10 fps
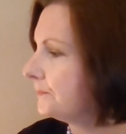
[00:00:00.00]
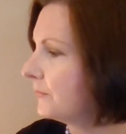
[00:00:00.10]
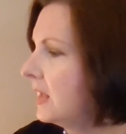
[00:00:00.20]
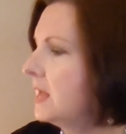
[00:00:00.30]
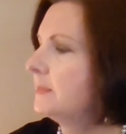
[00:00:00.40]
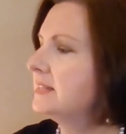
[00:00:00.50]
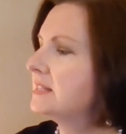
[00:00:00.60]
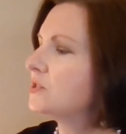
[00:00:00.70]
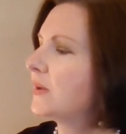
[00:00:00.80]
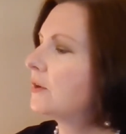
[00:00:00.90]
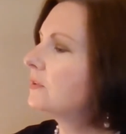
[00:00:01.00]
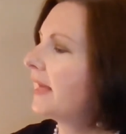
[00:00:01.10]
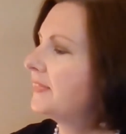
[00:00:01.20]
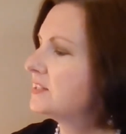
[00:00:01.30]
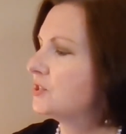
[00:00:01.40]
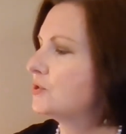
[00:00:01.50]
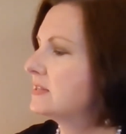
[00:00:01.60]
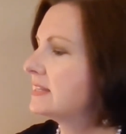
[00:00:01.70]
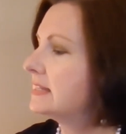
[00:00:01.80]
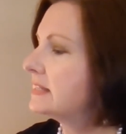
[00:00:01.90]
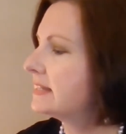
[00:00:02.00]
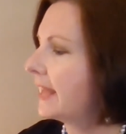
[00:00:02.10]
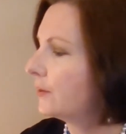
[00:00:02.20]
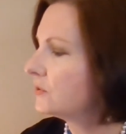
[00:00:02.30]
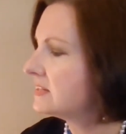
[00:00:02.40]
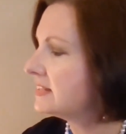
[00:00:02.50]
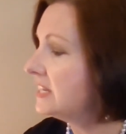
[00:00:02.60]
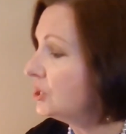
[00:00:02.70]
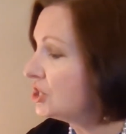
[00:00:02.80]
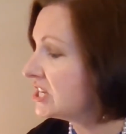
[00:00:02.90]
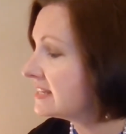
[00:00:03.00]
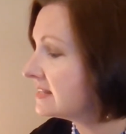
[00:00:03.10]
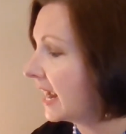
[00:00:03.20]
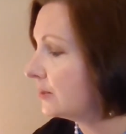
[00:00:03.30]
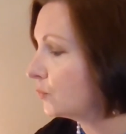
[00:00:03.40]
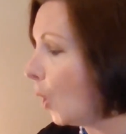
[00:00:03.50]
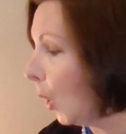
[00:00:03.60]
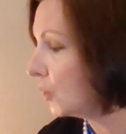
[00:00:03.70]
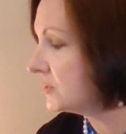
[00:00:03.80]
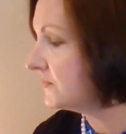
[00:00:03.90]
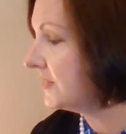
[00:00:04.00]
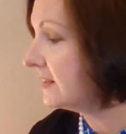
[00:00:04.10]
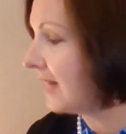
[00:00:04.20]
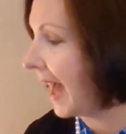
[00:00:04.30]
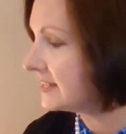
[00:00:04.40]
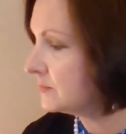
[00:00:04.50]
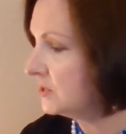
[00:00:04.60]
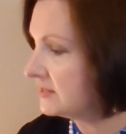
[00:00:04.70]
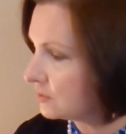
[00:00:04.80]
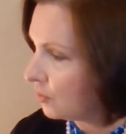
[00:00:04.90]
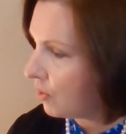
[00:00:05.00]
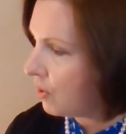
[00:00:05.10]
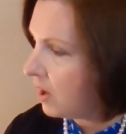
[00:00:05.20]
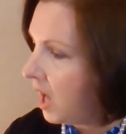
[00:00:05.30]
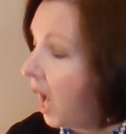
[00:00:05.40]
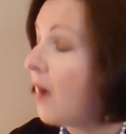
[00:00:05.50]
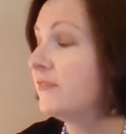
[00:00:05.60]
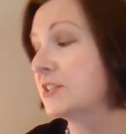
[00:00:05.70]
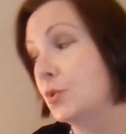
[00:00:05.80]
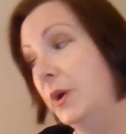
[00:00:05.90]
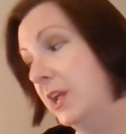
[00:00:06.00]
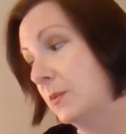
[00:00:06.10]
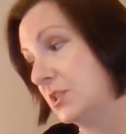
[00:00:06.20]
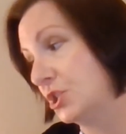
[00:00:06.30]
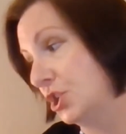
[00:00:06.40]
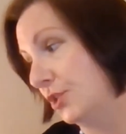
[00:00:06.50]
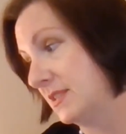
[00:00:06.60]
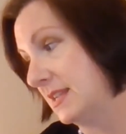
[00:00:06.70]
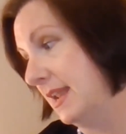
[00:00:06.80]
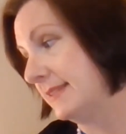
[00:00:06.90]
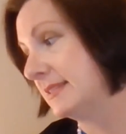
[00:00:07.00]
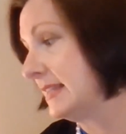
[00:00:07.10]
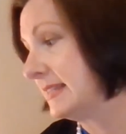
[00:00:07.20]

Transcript: Mrs. Twinkle led the students in scales. Then she assigned roles for the class musical. Victoria was chosen as the